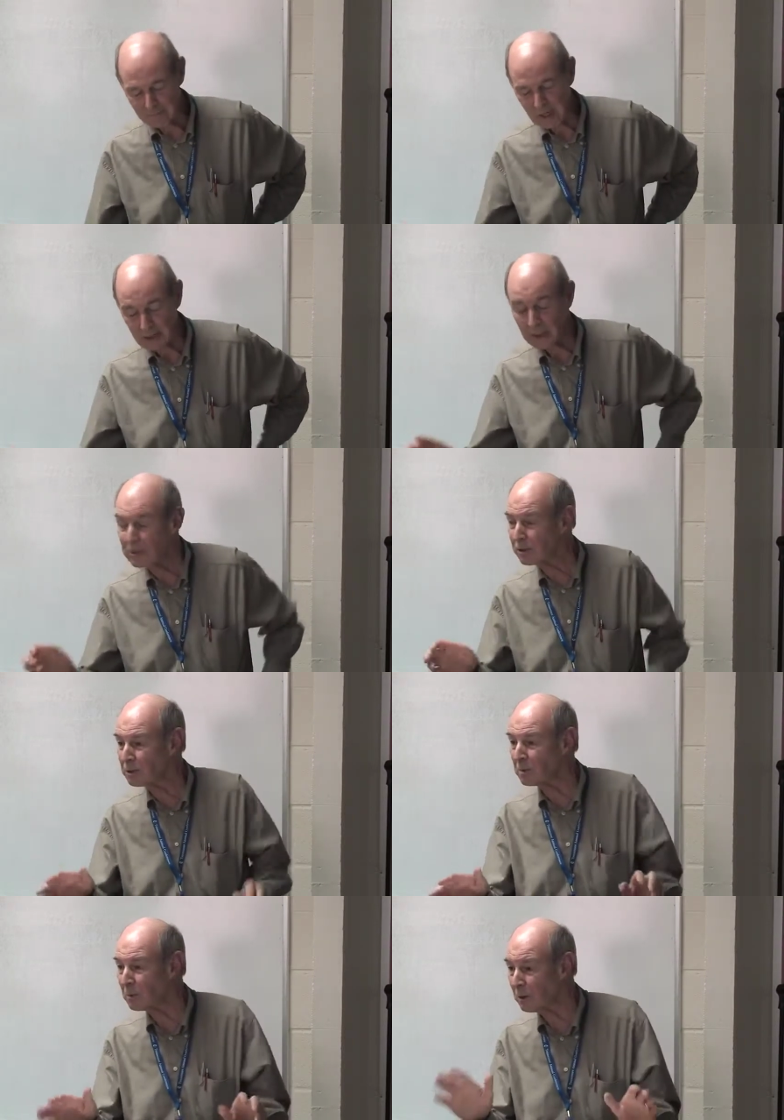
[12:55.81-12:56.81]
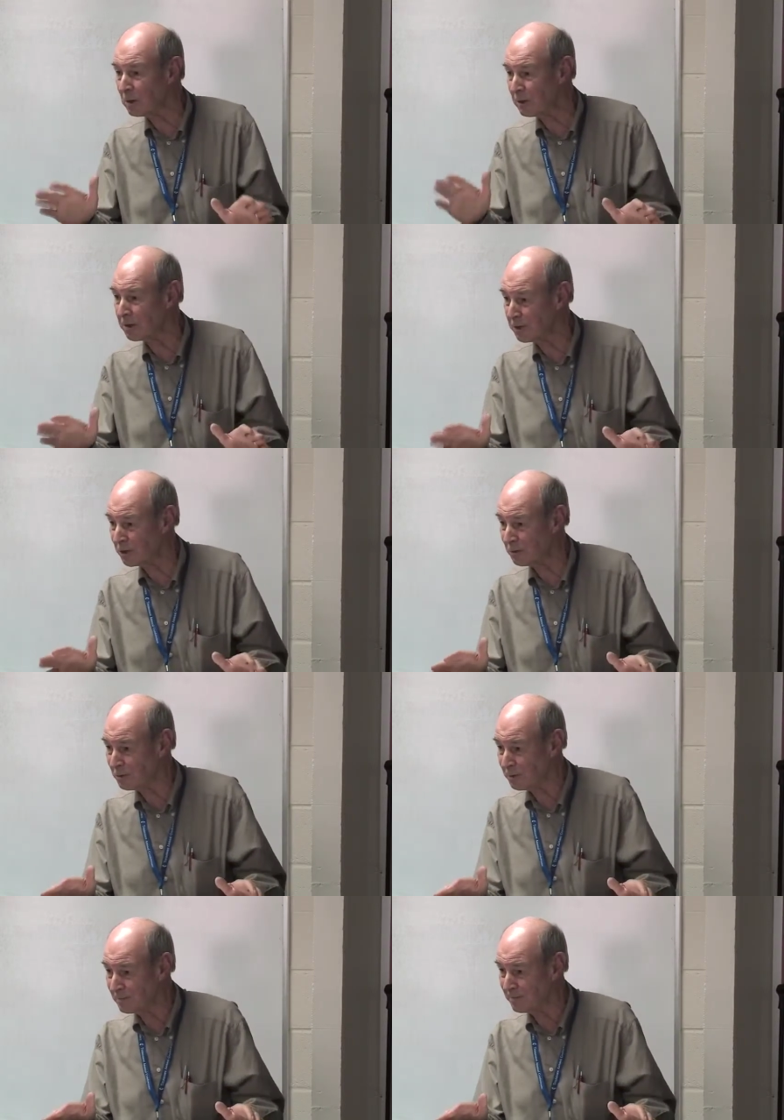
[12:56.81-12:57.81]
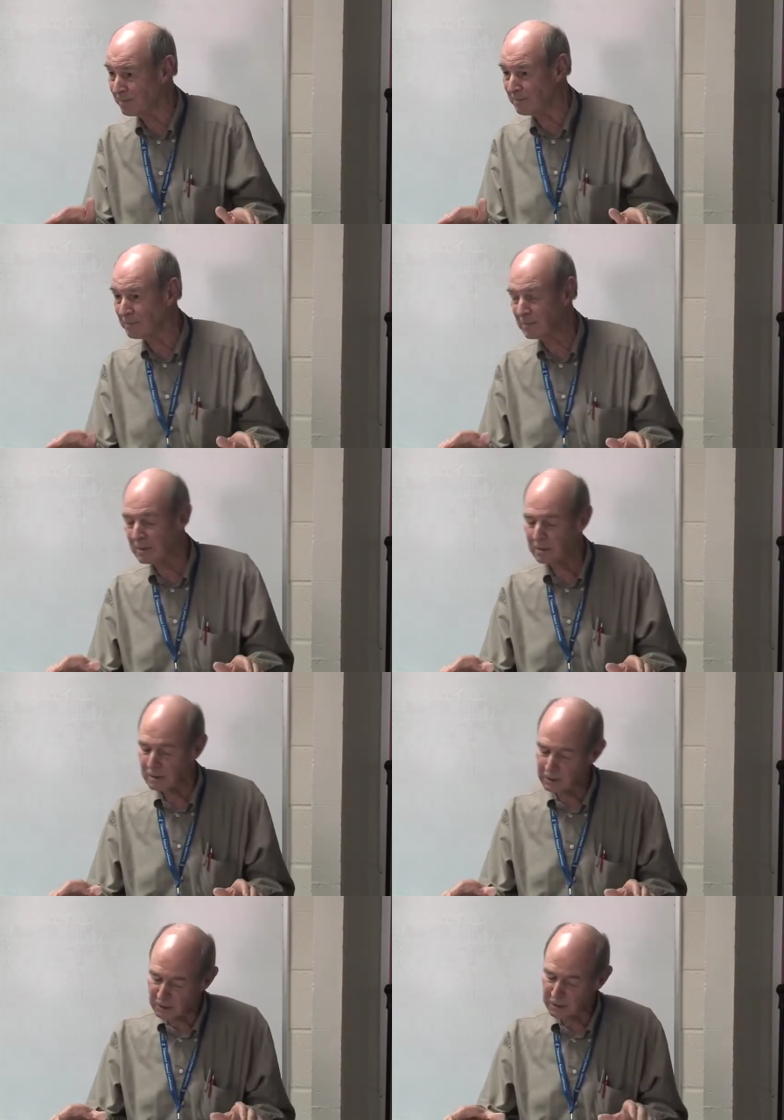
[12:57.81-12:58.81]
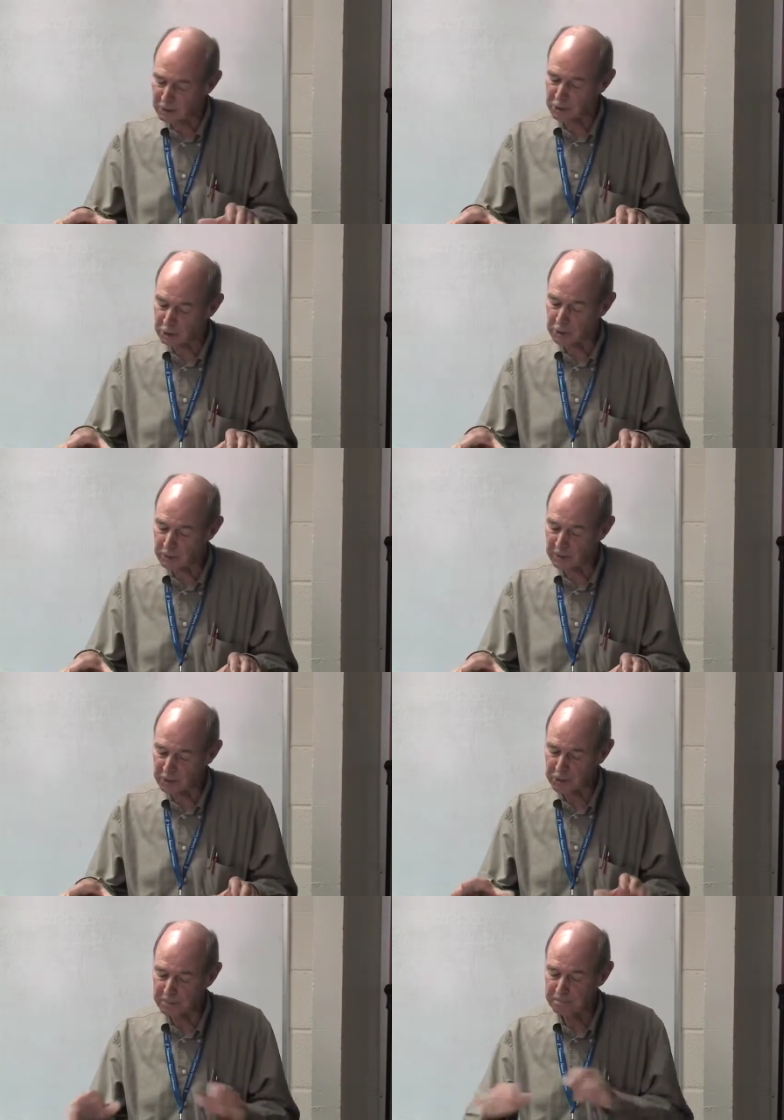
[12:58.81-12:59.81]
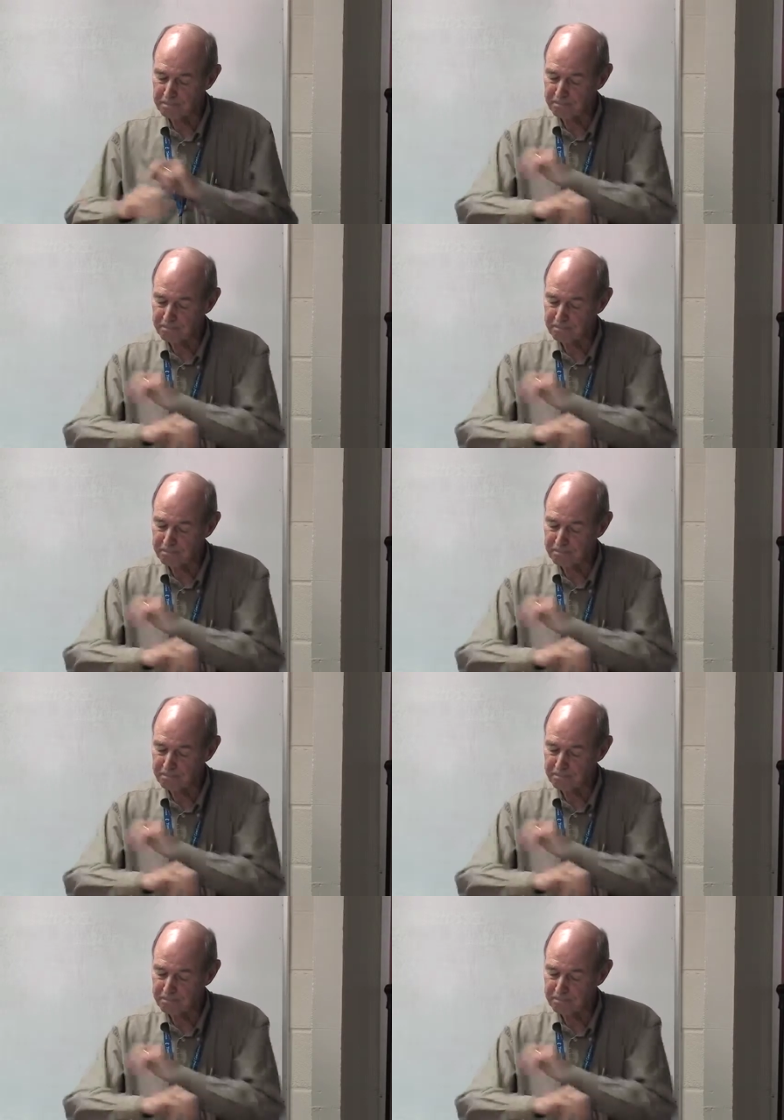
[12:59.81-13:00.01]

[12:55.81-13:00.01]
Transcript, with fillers: I think those are moral issues. Can the church address them?